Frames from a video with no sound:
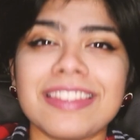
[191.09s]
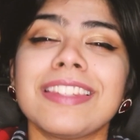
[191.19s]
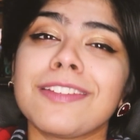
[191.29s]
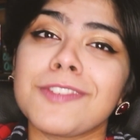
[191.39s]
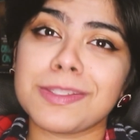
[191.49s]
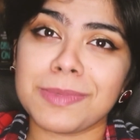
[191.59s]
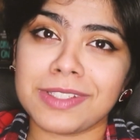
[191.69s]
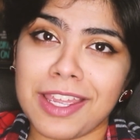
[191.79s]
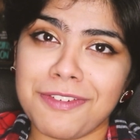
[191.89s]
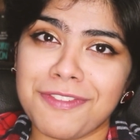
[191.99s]
The Invisible
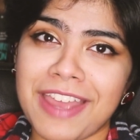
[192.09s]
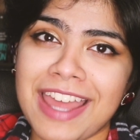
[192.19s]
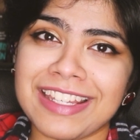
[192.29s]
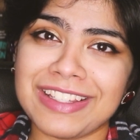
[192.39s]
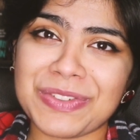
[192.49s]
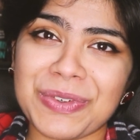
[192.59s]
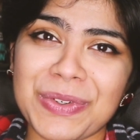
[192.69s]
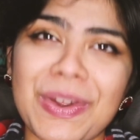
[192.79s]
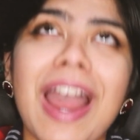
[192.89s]
Life of Addie LaRue.